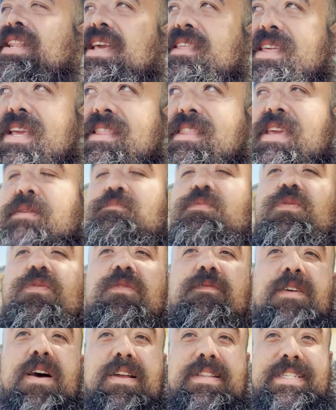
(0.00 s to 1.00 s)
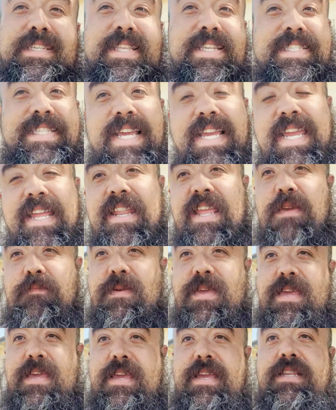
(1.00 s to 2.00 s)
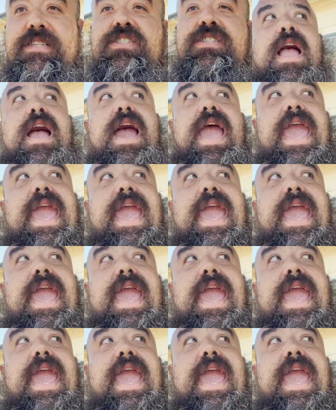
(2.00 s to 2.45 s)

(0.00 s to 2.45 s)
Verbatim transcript: I think they move on to the second image,